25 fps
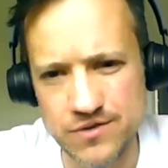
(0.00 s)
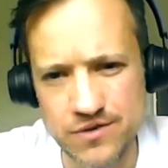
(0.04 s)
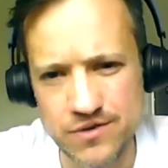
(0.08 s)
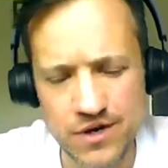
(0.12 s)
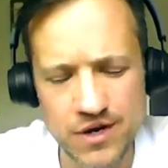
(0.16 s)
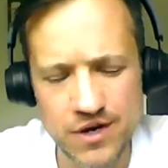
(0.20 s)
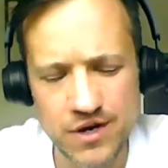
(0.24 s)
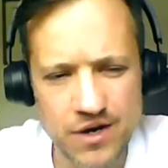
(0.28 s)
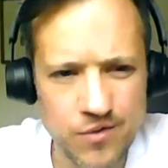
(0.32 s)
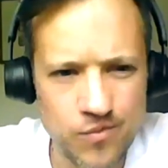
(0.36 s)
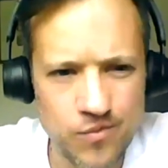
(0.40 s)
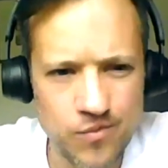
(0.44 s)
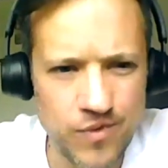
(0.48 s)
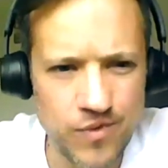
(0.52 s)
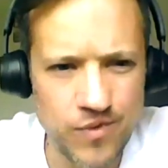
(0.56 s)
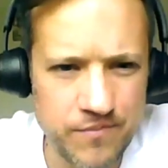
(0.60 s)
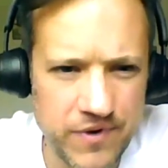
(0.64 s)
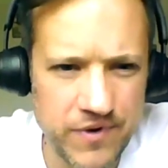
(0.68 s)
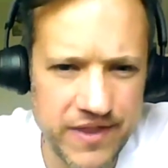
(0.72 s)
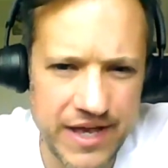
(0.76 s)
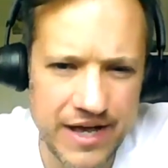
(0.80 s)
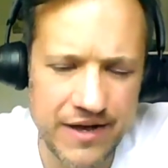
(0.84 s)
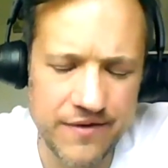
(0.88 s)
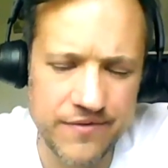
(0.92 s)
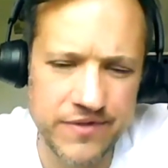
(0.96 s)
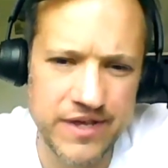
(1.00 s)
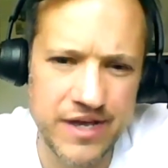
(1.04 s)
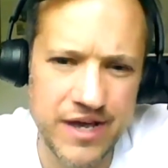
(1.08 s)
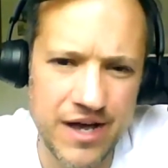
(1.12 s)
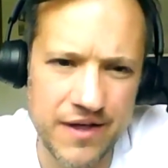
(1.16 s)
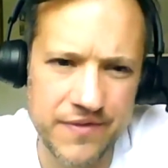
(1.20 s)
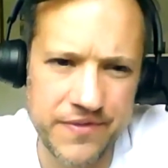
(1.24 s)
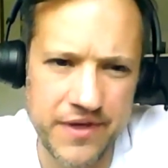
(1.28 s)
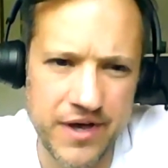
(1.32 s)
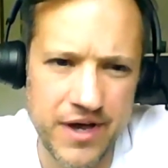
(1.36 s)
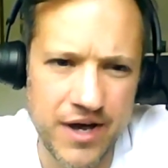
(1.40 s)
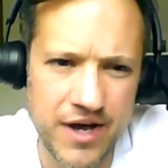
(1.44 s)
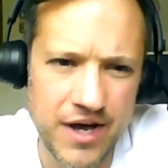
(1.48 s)
do one without the
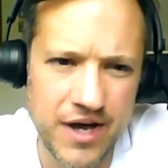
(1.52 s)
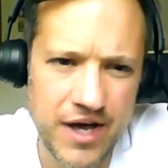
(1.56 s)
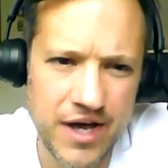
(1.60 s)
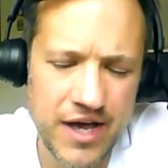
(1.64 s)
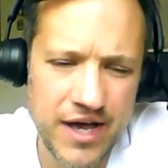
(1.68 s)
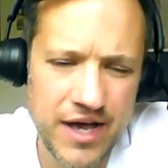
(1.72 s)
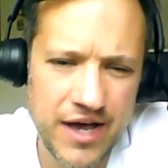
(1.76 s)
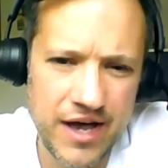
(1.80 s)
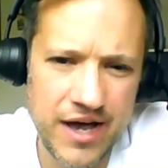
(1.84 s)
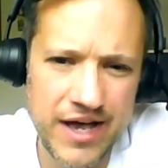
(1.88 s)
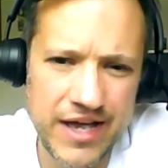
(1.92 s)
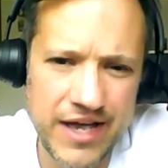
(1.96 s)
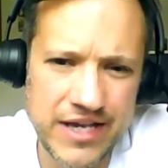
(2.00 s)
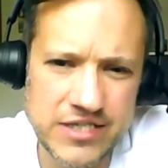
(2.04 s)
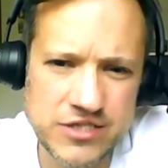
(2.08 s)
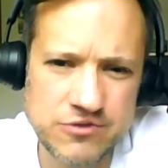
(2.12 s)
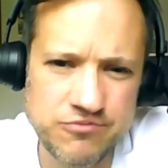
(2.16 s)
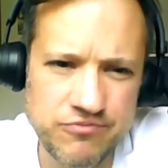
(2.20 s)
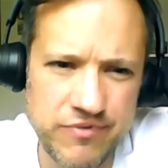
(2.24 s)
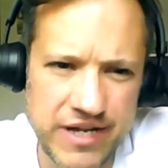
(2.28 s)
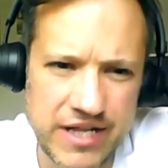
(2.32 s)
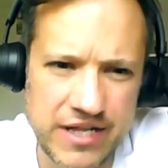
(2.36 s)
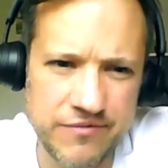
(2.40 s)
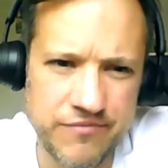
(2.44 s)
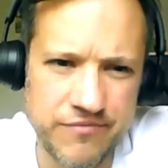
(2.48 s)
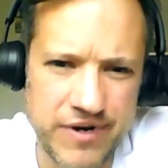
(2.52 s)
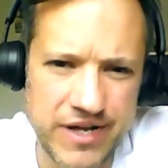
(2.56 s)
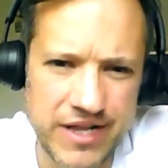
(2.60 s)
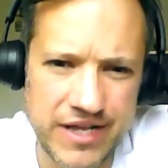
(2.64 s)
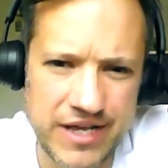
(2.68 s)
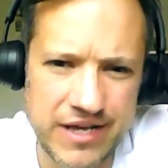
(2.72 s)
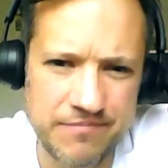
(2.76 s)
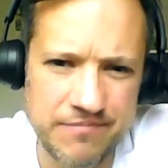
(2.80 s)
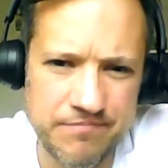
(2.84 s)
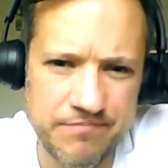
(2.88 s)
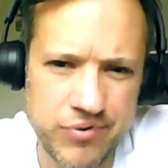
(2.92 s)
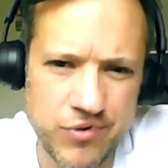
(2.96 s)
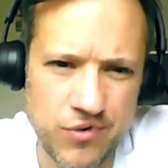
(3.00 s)
other, is
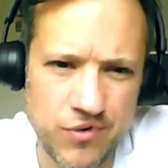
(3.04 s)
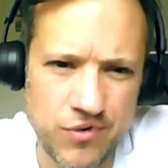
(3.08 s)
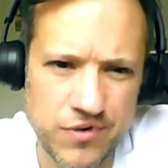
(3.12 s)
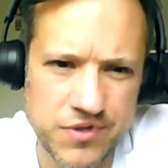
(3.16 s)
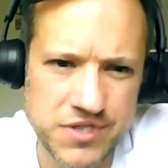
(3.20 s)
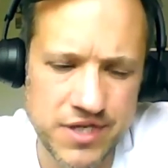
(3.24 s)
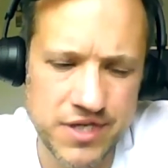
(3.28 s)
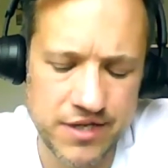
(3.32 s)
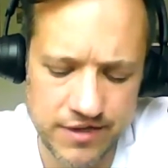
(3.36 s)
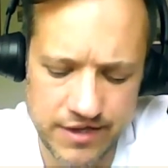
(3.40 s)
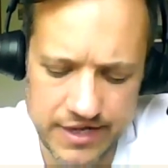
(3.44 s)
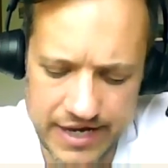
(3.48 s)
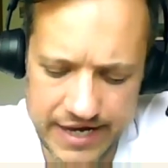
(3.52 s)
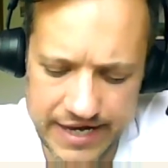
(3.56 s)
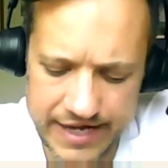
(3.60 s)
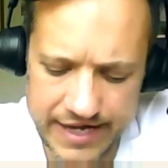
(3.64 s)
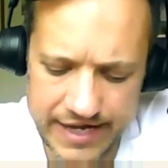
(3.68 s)
really important.